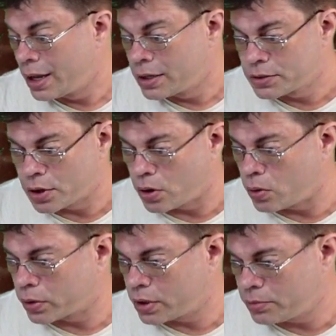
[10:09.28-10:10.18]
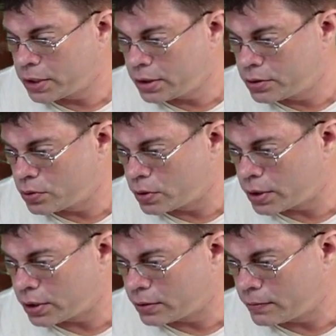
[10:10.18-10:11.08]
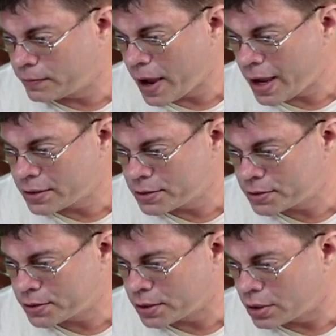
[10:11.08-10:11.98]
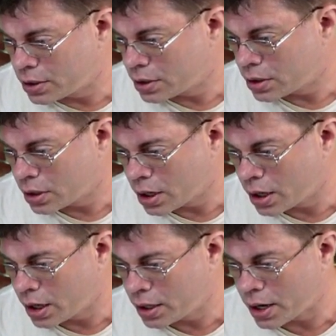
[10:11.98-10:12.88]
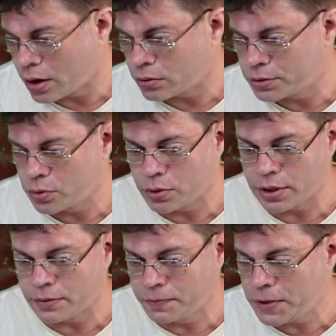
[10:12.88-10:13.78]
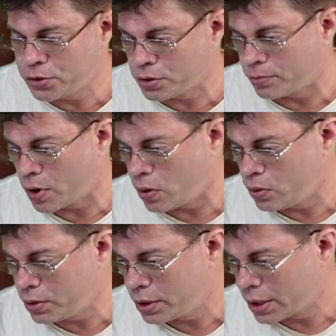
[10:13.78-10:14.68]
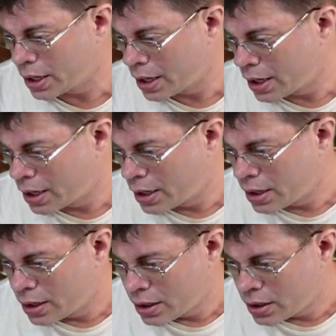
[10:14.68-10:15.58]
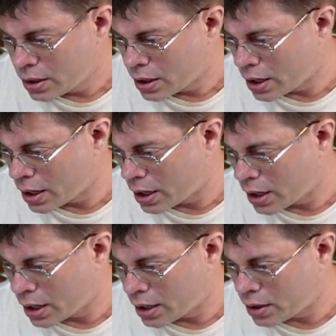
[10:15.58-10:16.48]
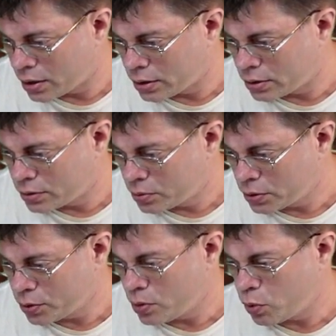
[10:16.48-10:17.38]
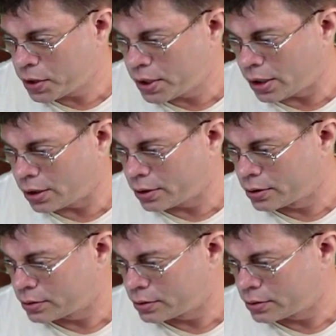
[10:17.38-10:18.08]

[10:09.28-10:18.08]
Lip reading: So we're going to be doing fast, and I'll do it in feature mode, and we'll do them with color.